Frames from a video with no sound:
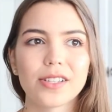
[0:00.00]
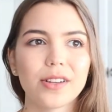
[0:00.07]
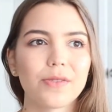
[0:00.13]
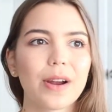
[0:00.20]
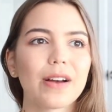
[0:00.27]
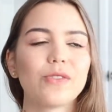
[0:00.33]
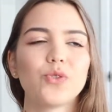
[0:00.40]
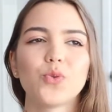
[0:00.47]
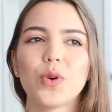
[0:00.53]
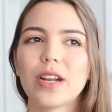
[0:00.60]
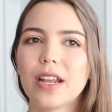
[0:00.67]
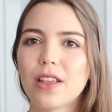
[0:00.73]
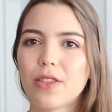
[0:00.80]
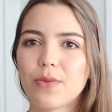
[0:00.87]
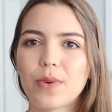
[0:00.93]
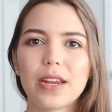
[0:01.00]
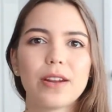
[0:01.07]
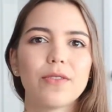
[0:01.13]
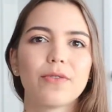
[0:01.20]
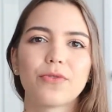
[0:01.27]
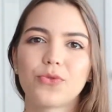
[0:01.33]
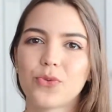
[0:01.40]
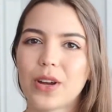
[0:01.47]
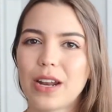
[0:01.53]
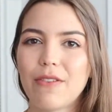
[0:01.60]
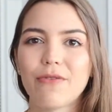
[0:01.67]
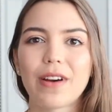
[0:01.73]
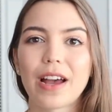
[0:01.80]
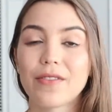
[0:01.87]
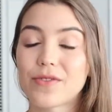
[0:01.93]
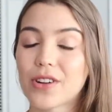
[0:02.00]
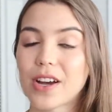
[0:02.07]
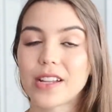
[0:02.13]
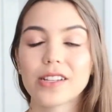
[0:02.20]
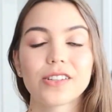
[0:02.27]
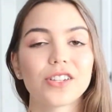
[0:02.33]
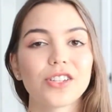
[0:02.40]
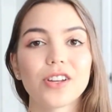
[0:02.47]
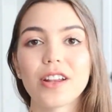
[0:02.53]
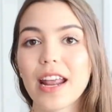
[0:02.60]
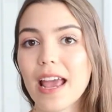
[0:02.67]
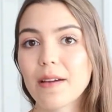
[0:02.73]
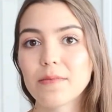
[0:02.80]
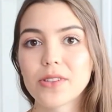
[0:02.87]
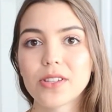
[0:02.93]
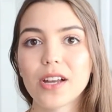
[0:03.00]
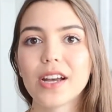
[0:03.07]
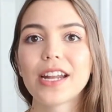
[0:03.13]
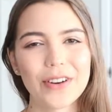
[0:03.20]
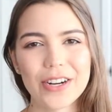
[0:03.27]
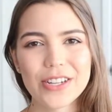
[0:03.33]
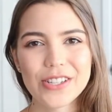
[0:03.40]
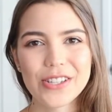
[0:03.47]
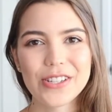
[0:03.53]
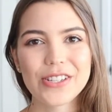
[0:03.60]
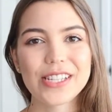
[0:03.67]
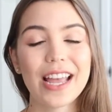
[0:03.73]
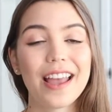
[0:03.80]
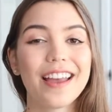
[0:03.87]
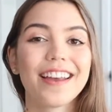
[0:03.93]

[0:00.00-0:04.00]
around $23 to $25 on Amazon versus